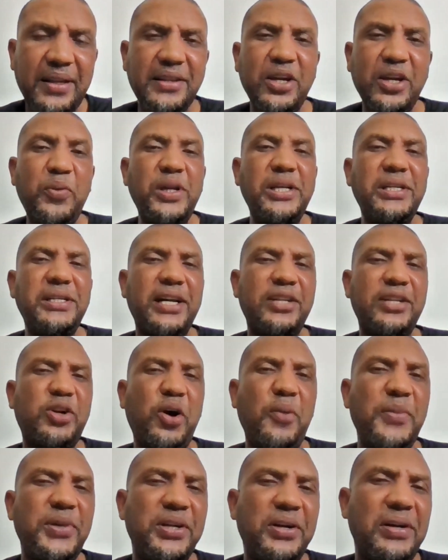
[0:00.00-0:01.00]
they will not
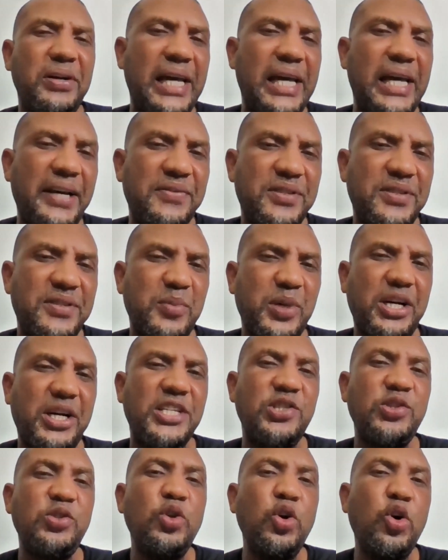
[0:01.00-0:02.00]
come in our lives,
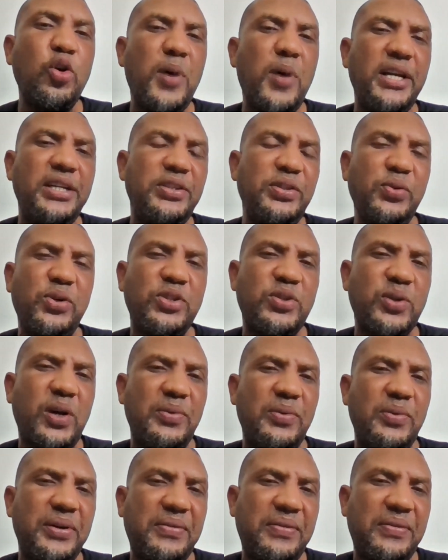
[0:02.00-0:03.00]
because nobody knows what
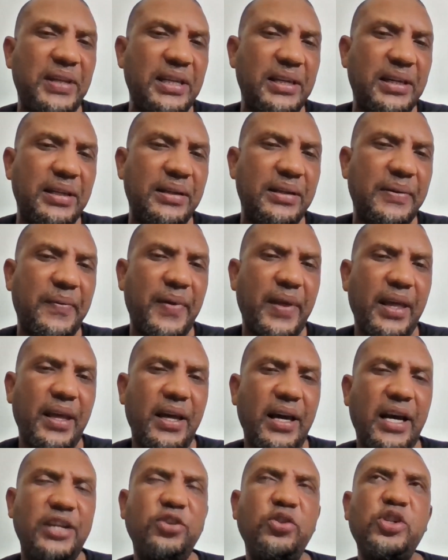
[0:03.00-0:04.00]
we're thinking,
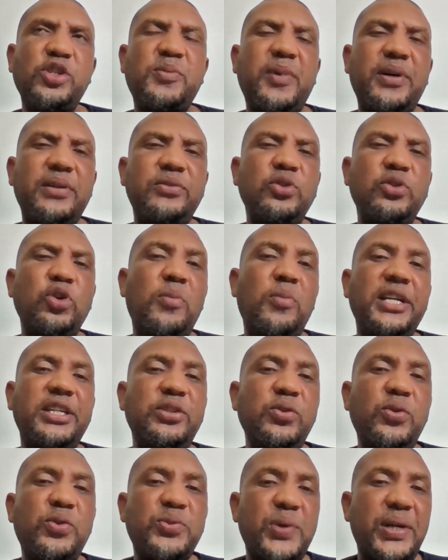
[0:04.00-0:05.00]
nobody
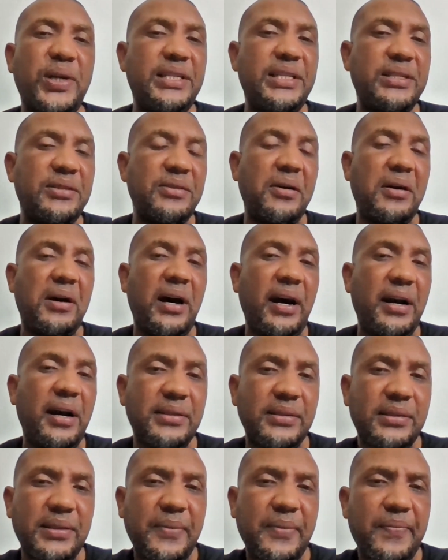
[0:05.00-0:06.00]
knows what is in our
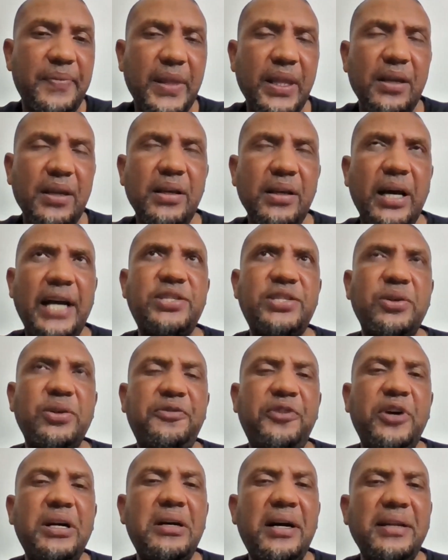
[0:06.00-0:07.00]
heart. And so
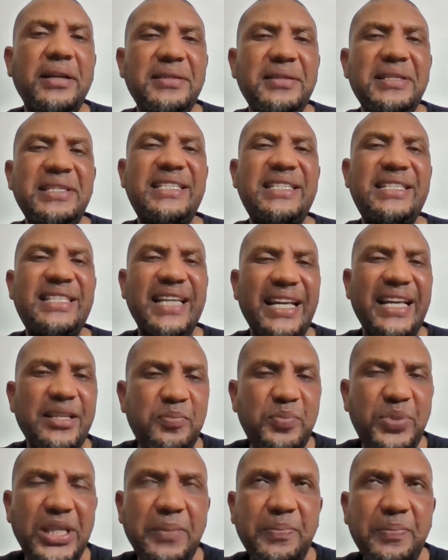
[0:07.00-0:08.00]
for God to
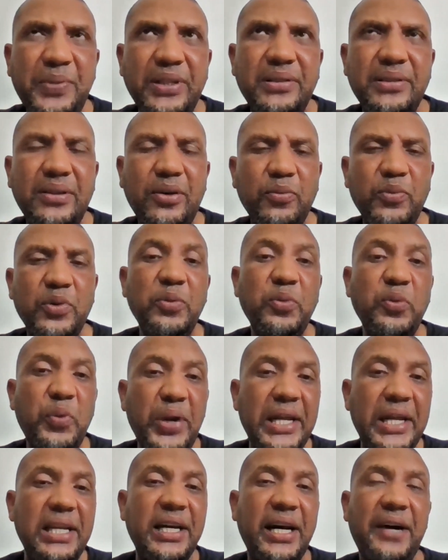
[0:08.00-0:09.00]
send people, we
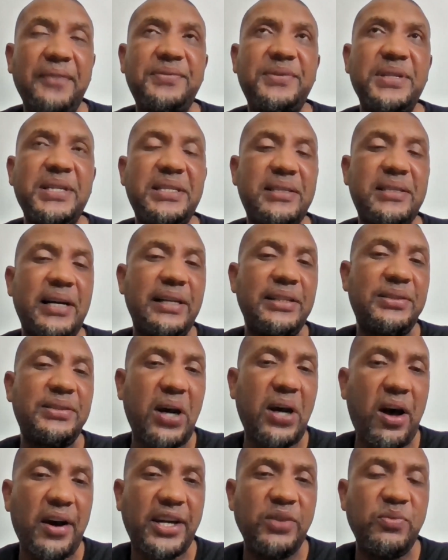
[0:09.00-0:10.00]
really have to start
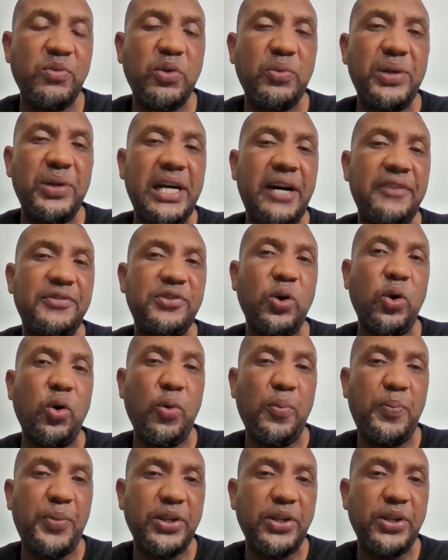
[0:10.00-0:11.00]
talking. We really have to
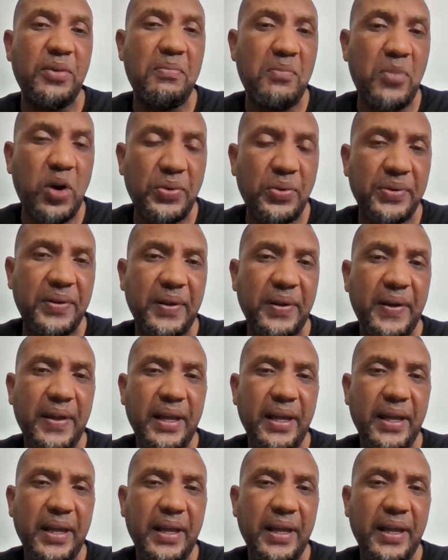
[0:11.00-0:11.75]
open our mouth